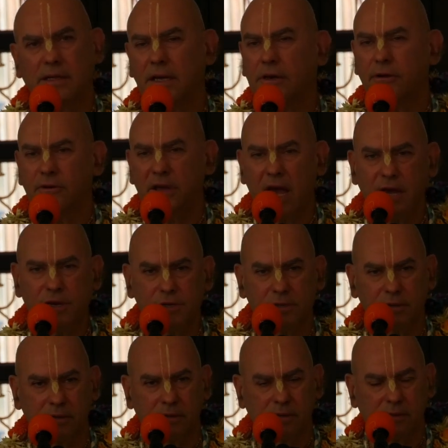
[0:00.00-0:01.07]

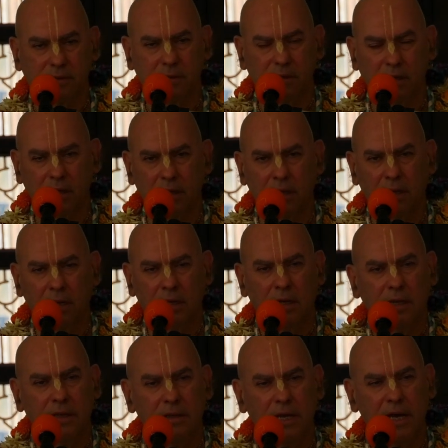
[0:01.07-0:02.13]
creations.
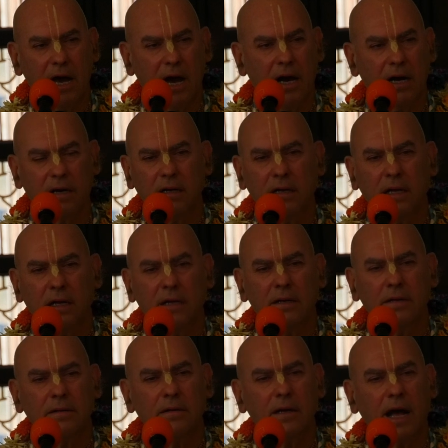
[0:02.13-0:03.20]
They are
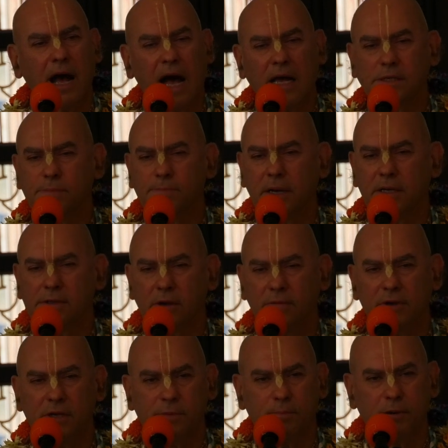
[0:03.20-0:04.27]
aspects of
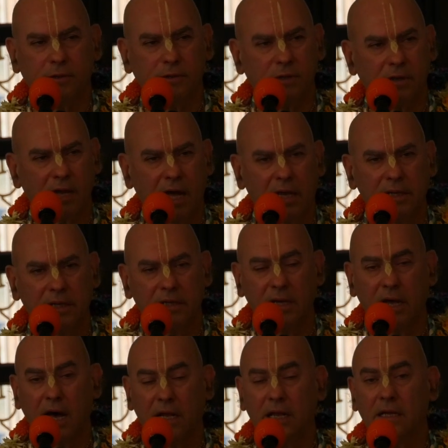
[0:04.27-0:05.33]
his personality.
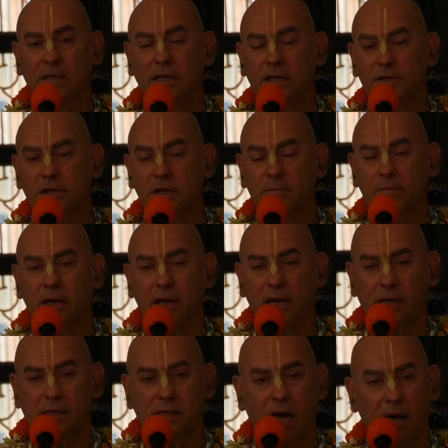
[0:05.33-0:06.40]
Ananda Chinmaya
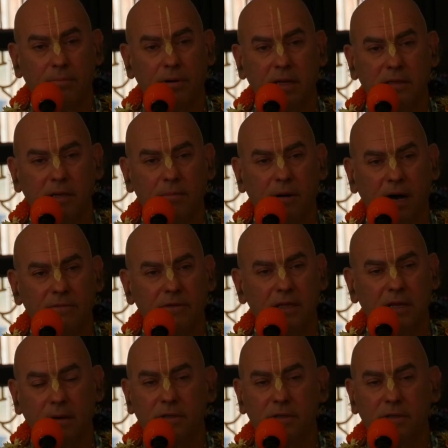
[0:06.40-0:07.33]
Rasa Pratibhavita